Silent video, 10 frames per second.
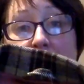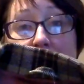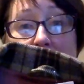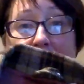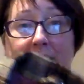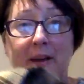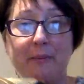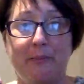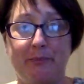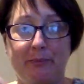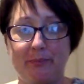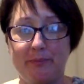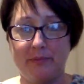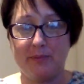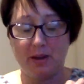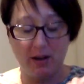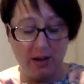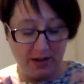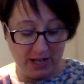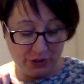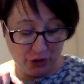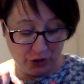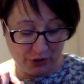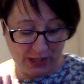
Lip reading: jacket, and I just